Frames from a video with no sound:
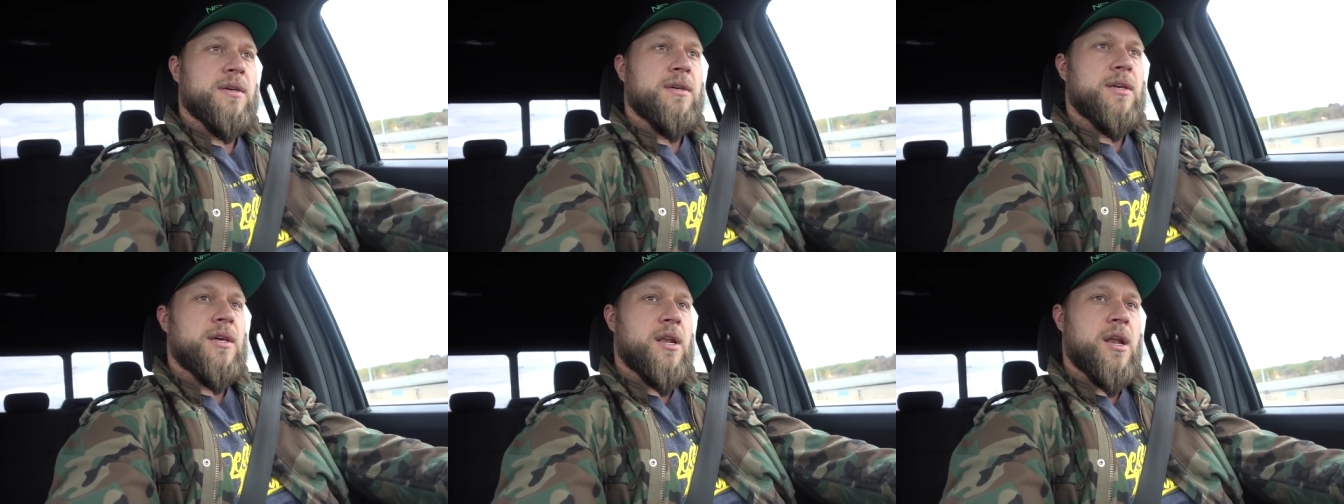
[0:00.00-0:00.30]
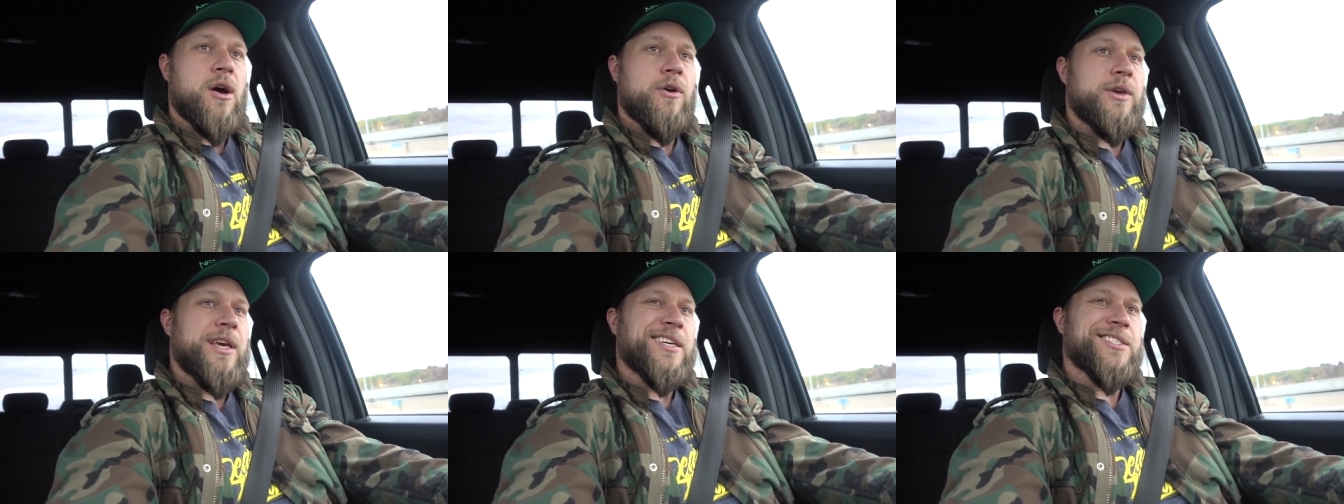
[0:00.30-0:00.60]
You
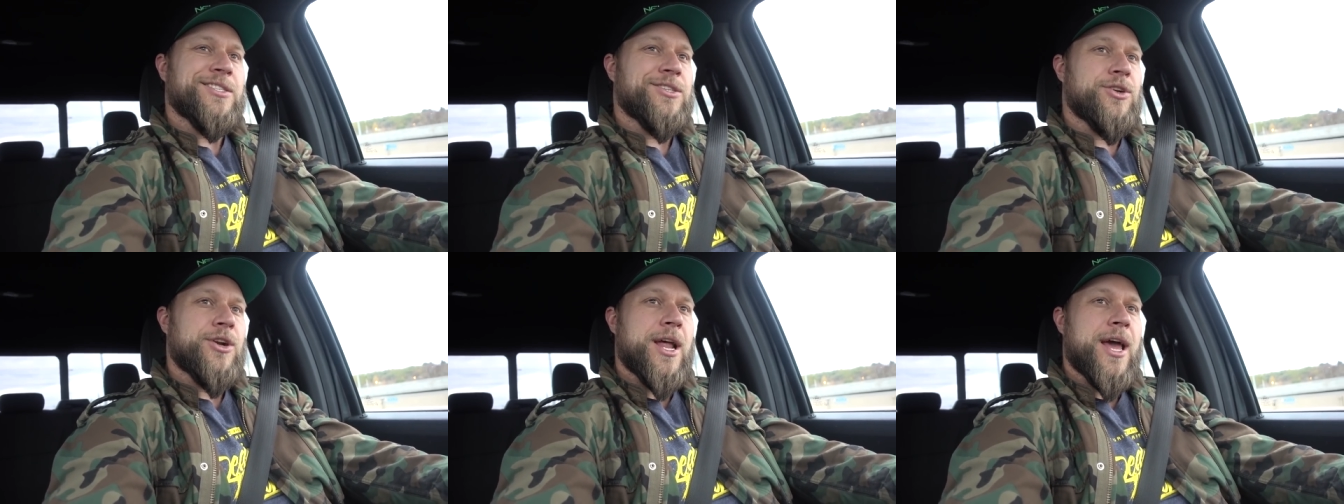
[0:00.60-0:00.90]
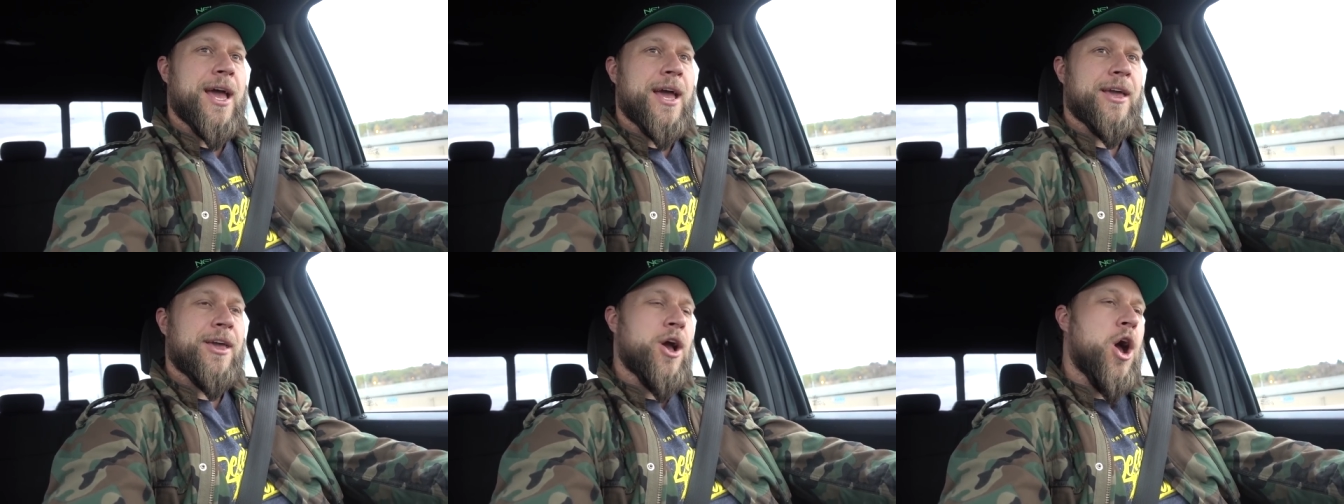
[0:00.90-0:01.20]
know,
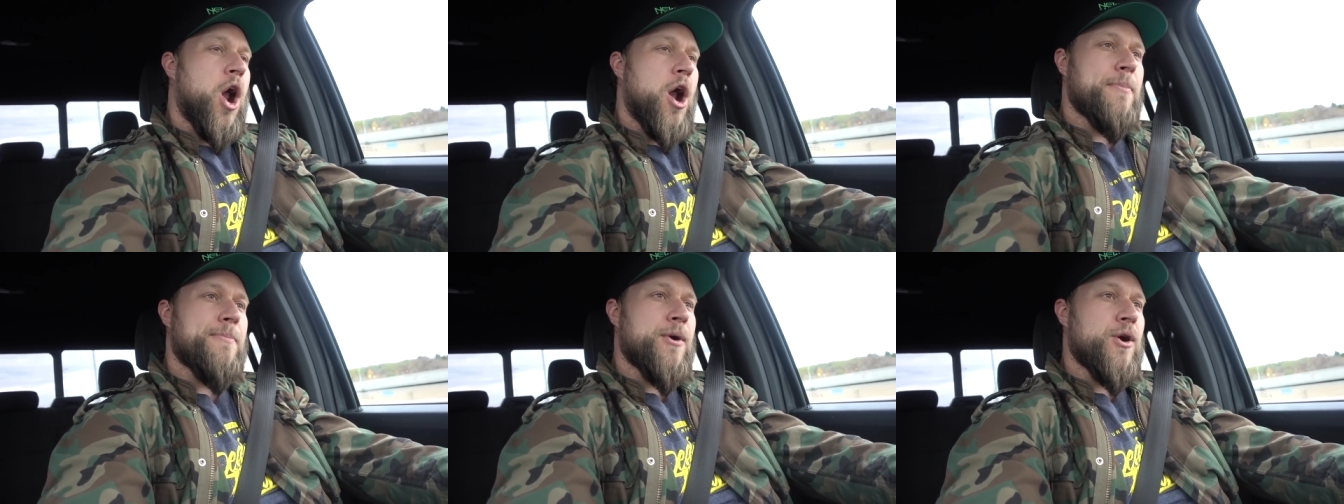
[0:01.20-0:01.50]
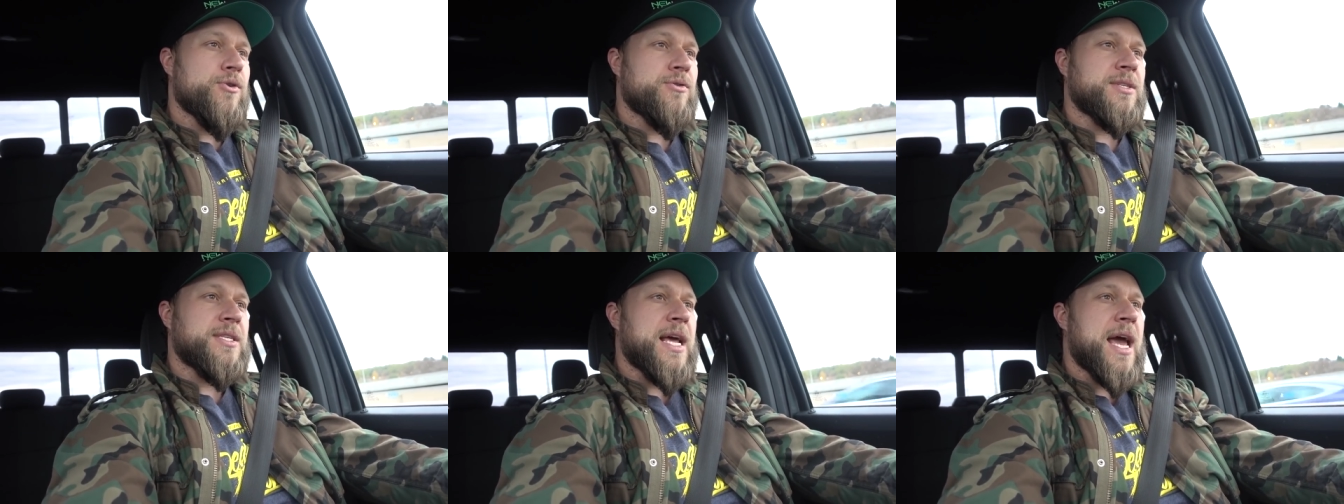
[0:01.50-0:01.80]
yesterday, car
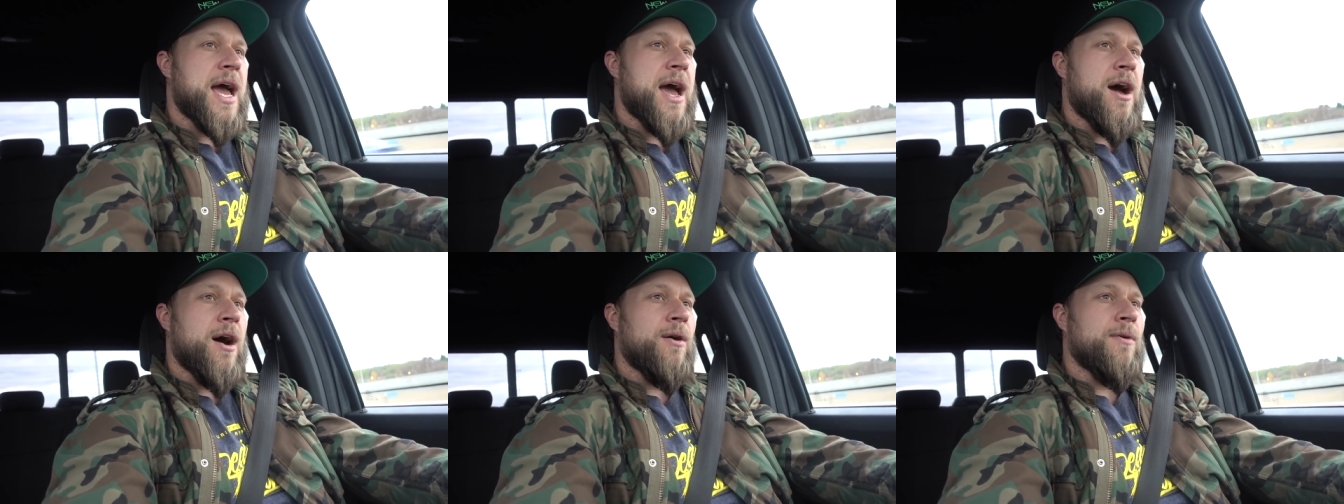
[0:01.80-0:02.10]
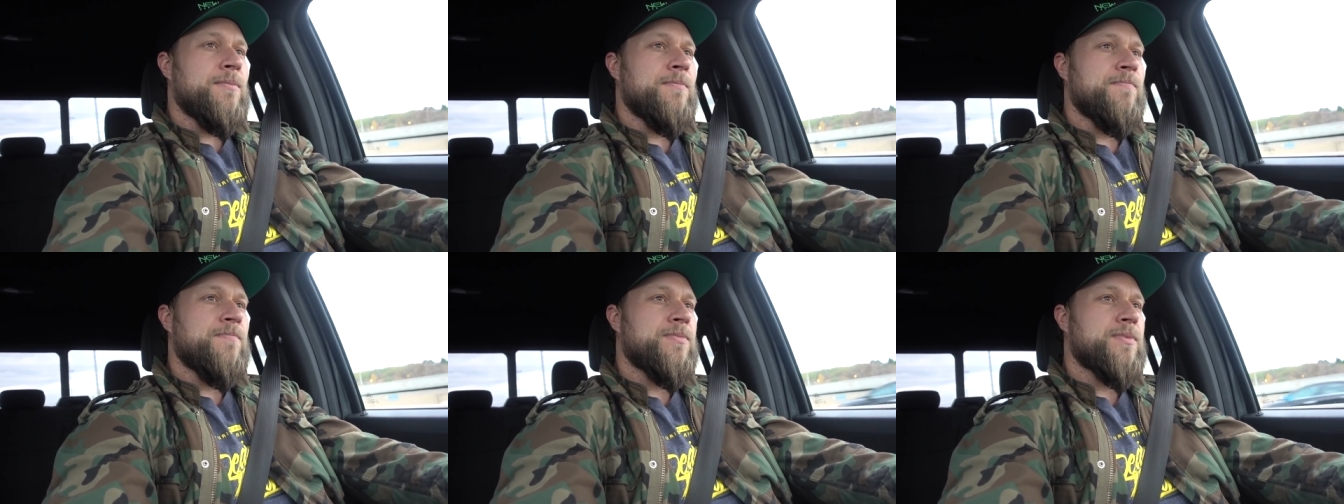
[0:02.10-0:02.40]
broke
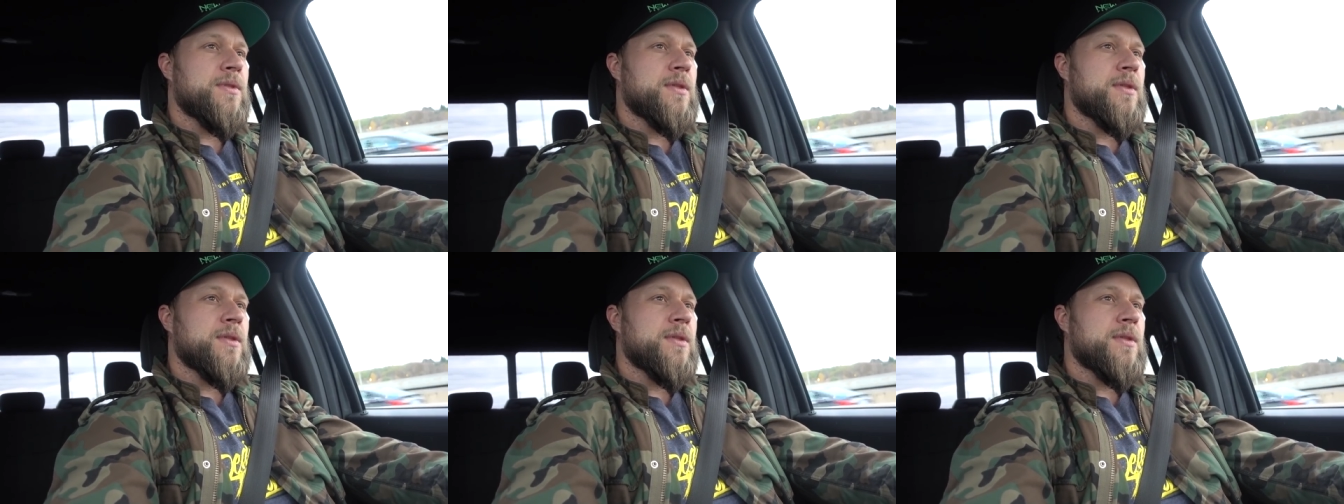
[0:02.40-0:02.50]
down.